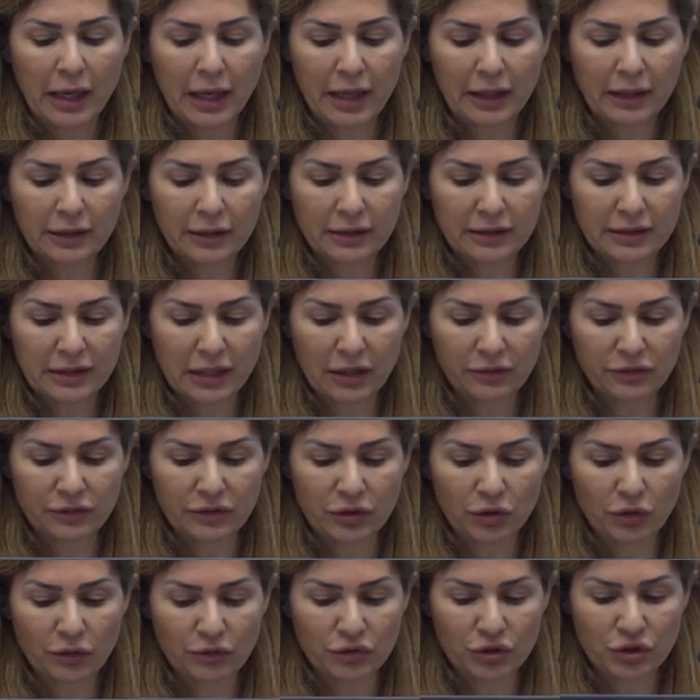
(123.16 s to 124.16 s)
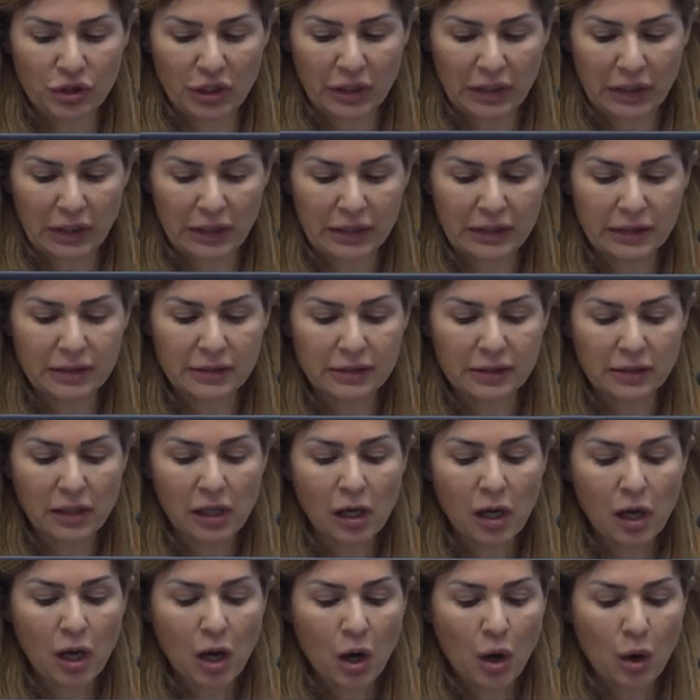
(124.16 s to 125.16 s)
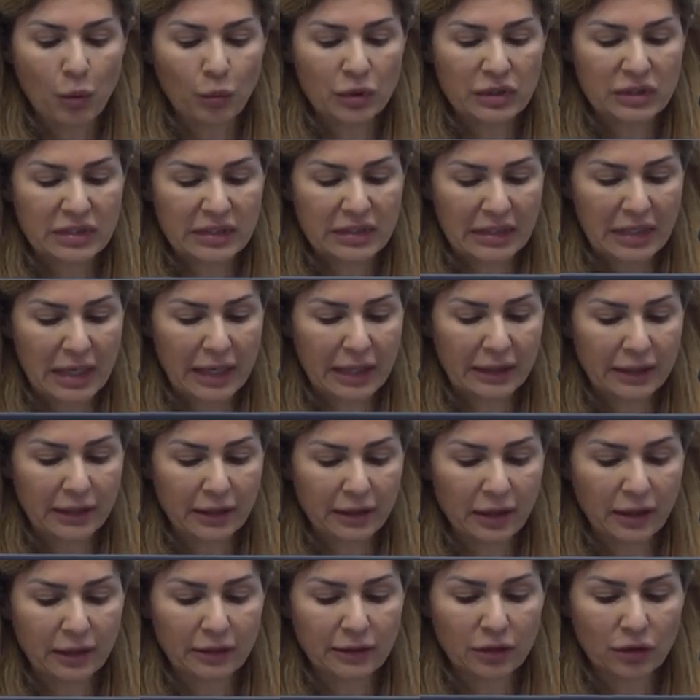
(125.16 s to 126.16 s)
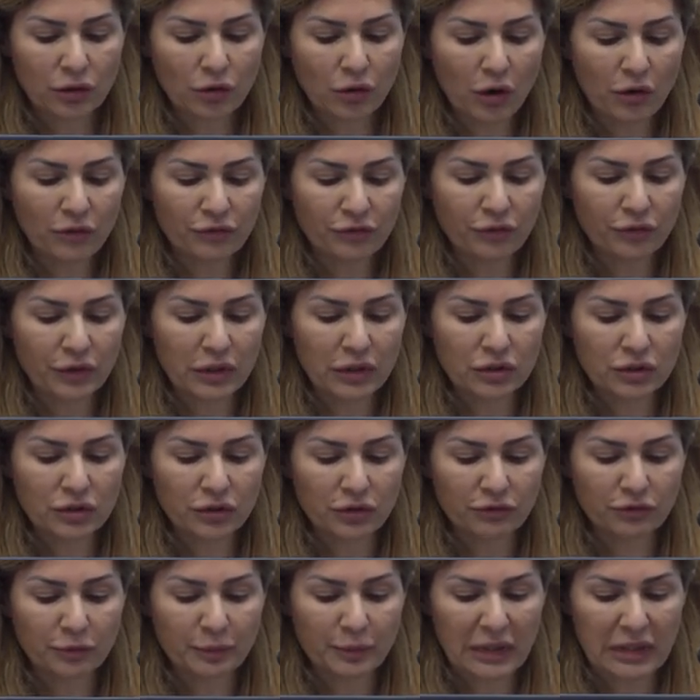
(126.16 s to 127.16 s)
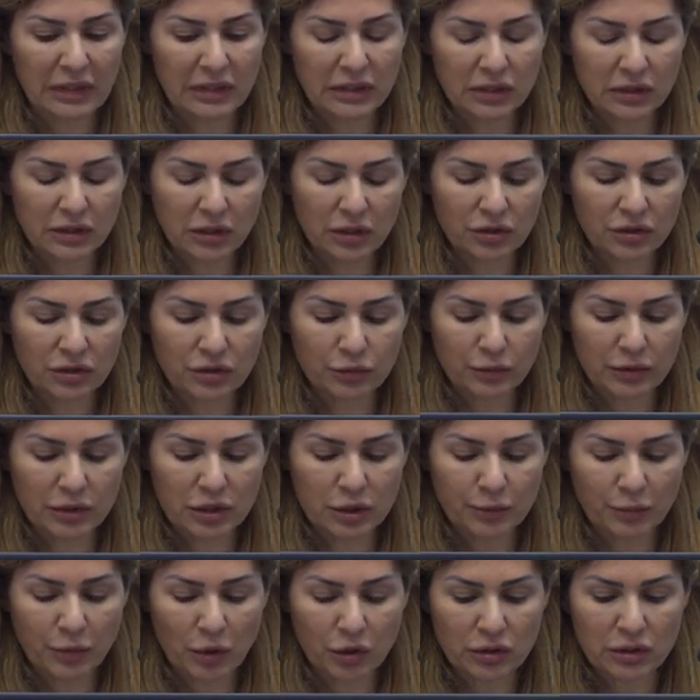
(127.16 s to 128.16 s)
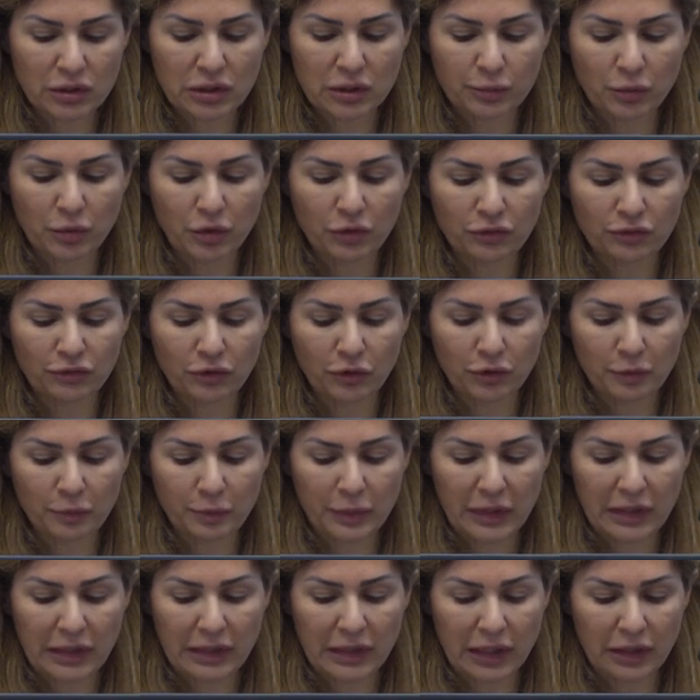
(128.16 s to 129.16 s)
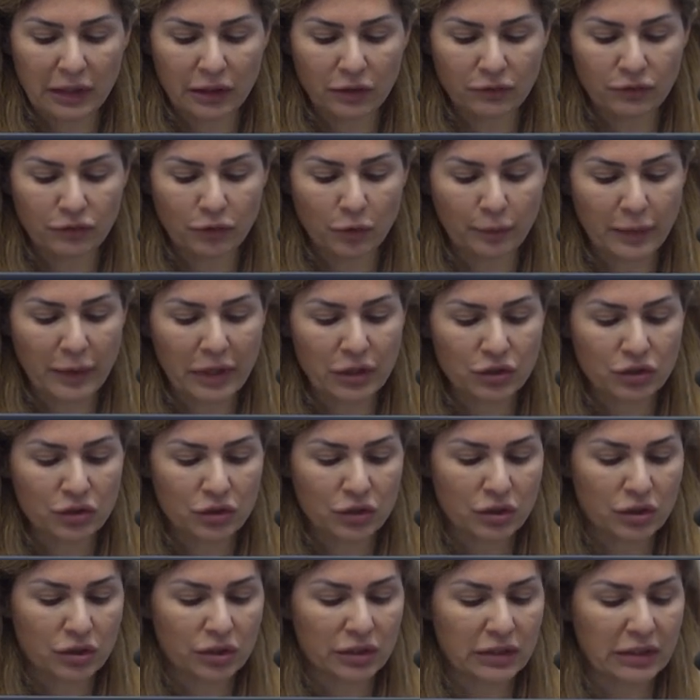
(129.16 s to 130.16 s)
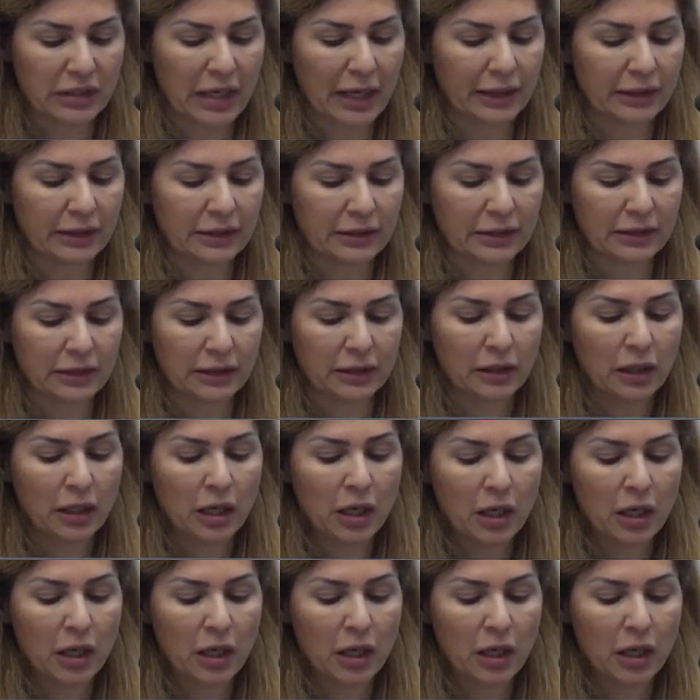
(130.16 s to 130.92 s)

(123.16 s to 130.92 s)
and the safety of journalists was taken at the Conference of Ministers Responsible for Media and Information Society,